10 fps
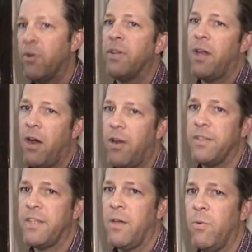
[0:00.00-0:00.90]
for the
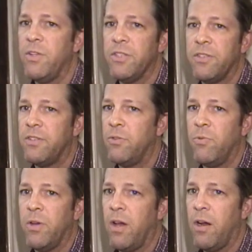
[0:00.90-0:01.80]
RSA, um, we just
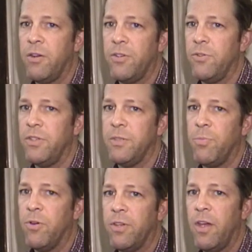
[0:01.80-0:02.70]
do our duties
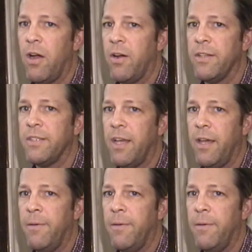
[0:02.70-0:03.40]
per the RSA.